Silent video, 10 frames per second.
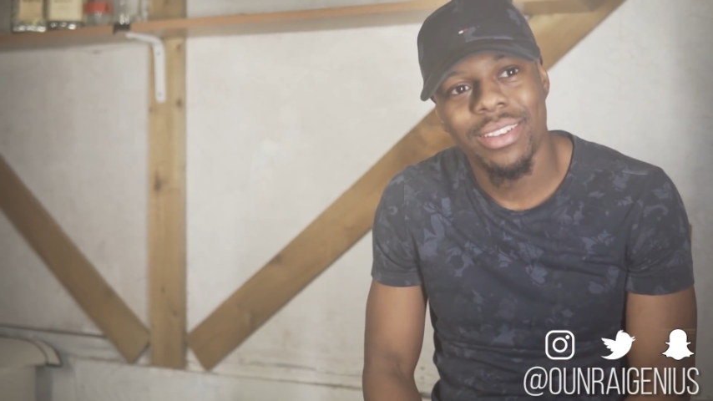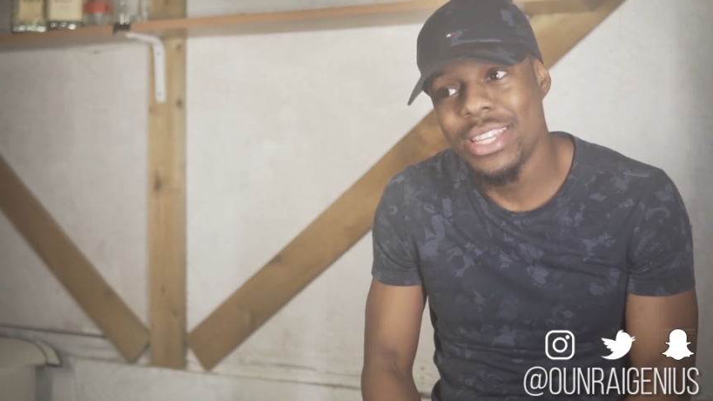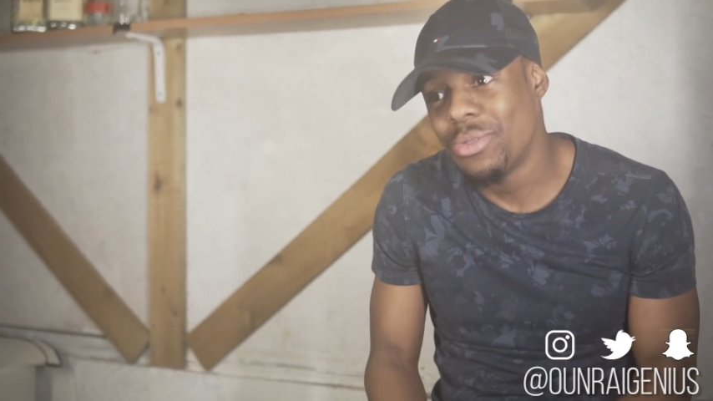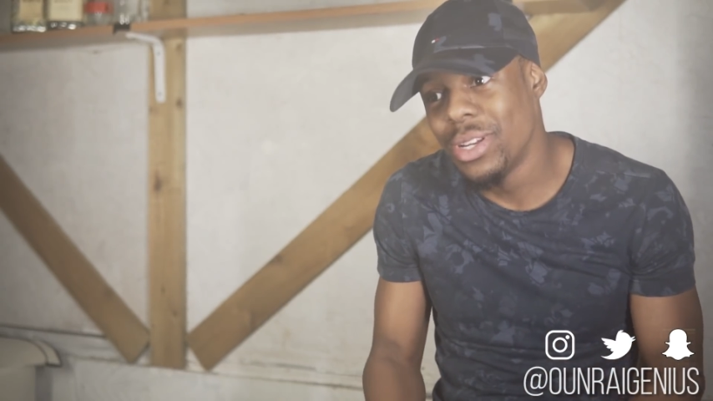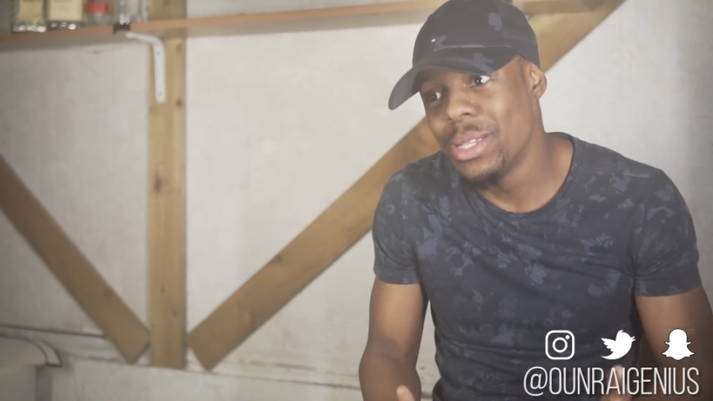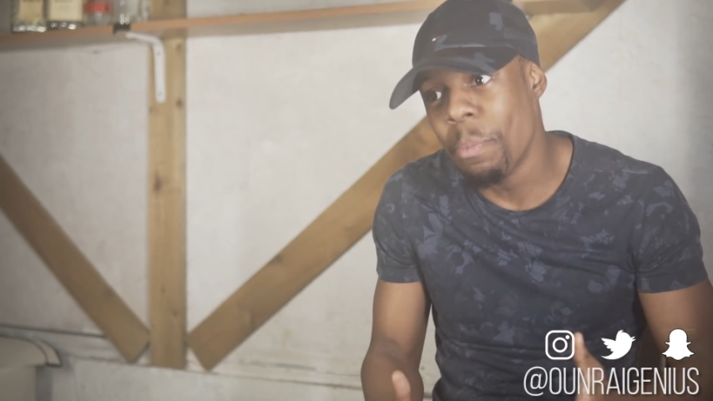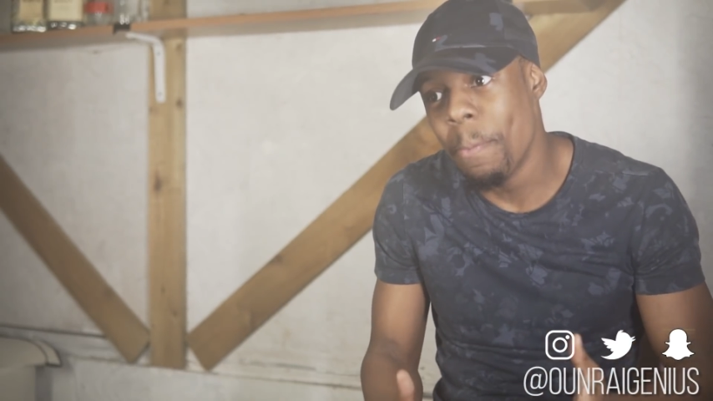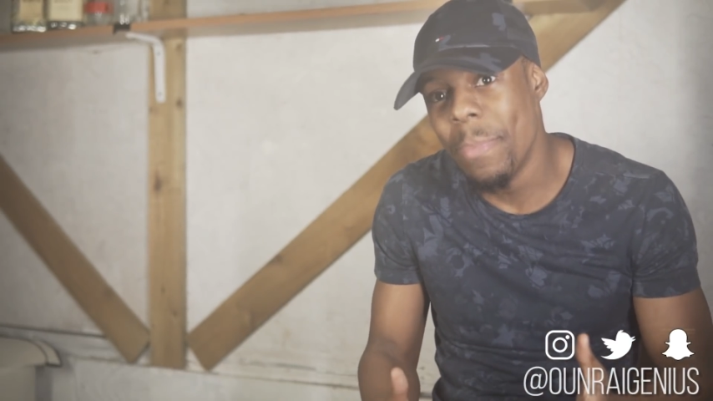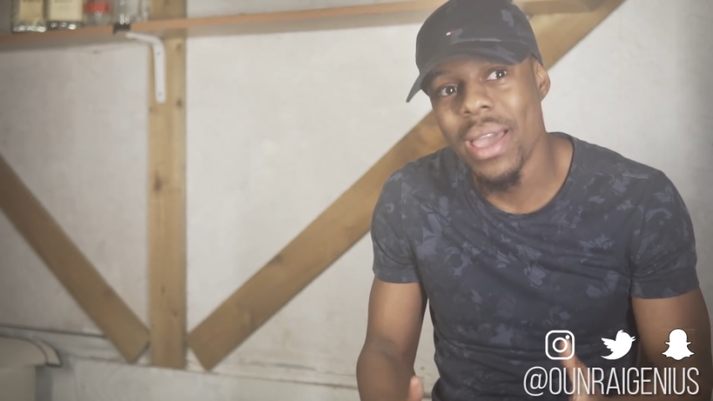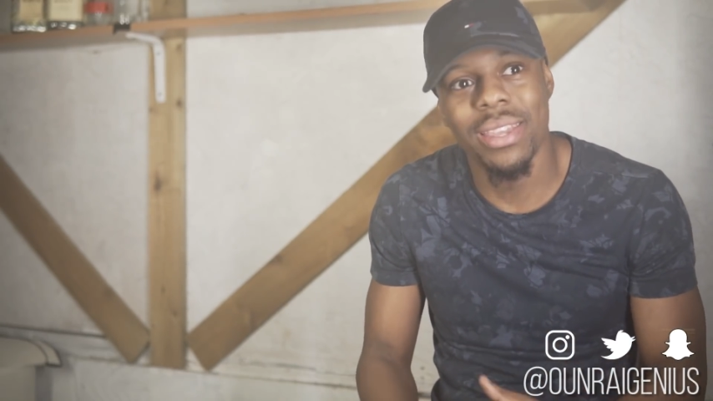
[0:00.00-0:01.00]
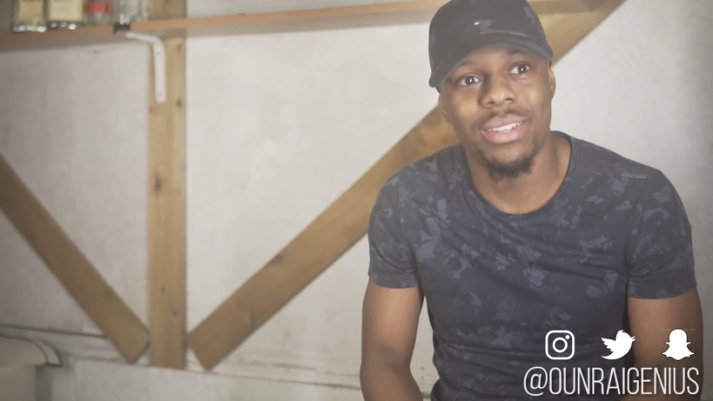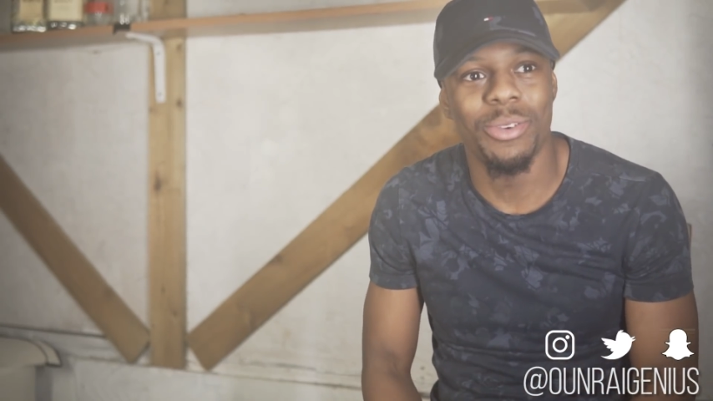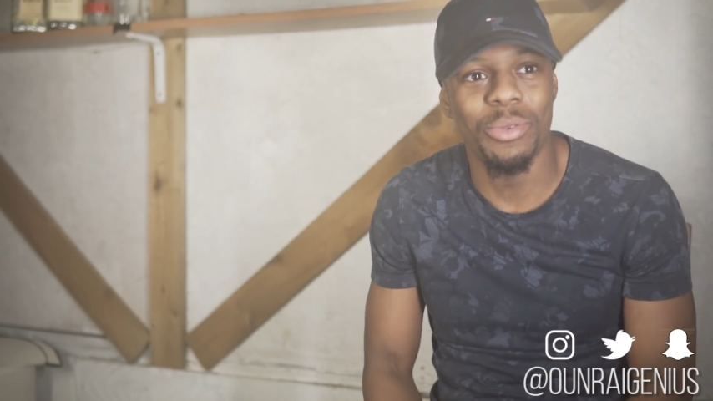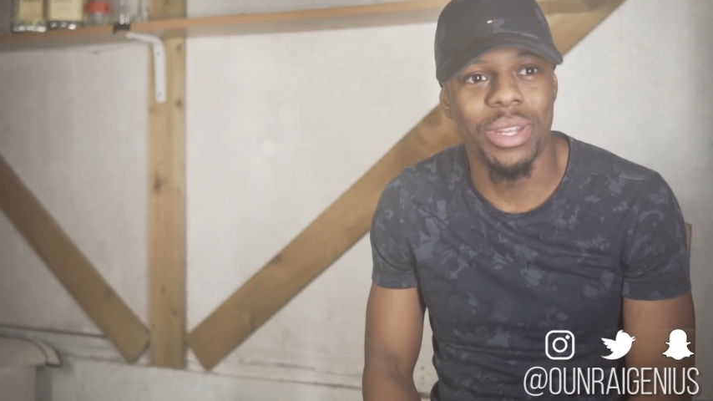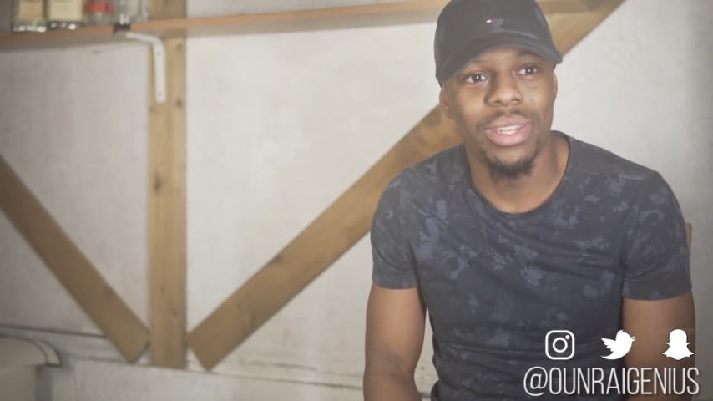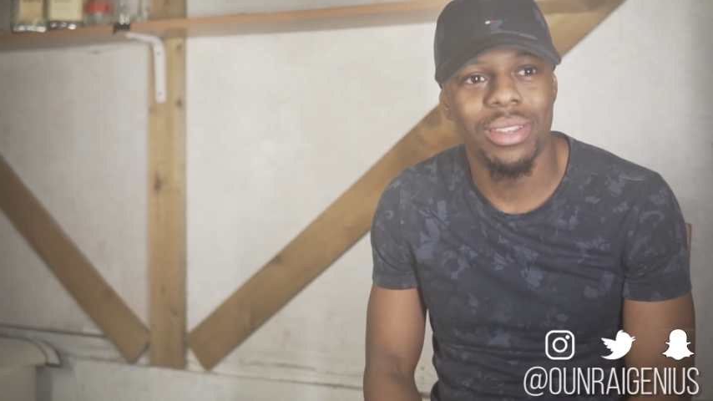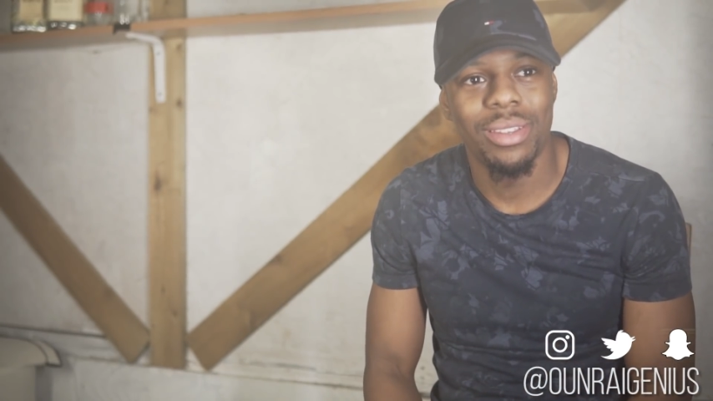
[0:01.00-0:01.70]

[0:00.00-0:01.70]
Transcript: He's released bare shit already.